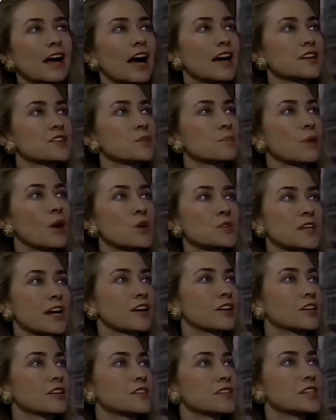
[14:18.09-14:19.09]
I suppose I
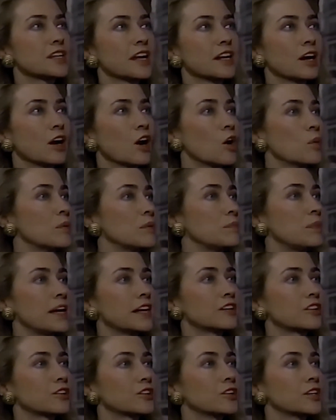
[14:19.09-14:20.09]
could have stayed home and
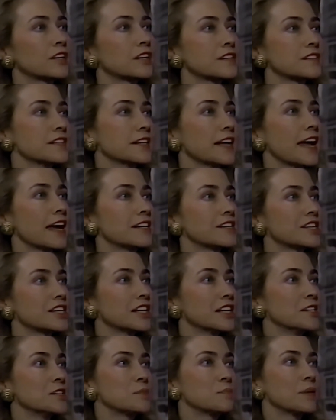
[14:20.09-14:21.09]
baked cookies and had
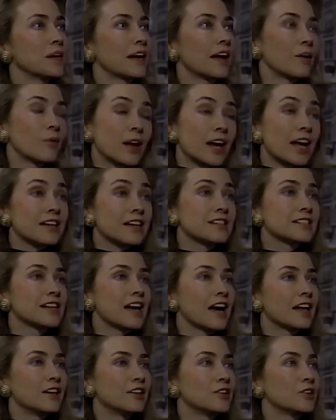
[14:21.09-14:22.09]
teas, but I, uh, what I
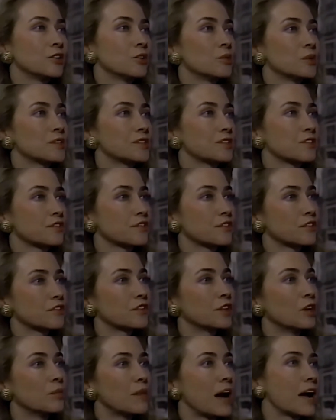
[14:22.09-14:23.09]
decided to do was to
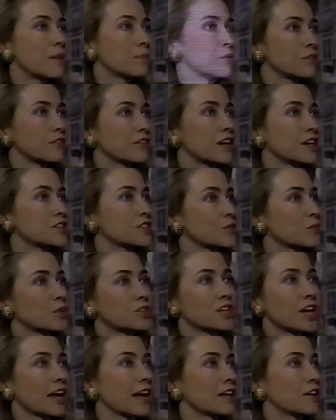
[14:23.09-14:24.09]
fulfill my profession,
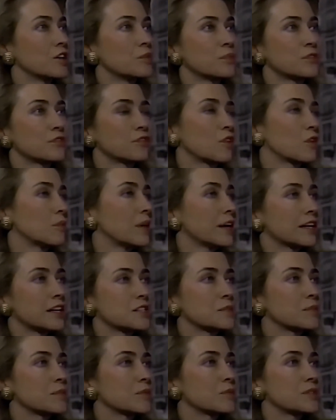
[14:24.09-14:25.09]
which I entered before my
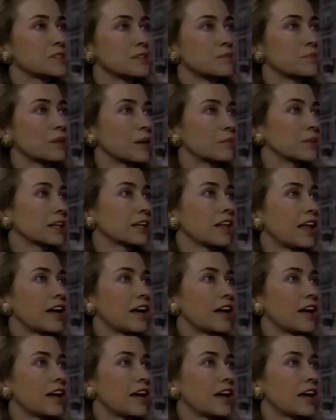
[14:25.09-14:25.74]
husband was in public